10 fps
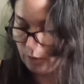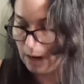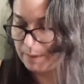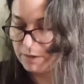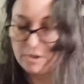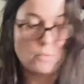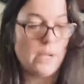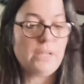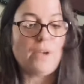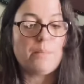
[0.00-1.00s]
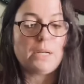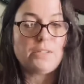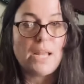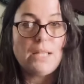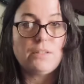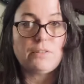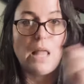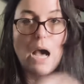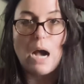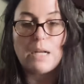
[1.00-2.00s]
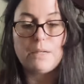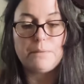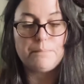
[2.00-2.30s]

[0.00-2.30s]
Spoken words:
I'm going to do is I'm going to take this lock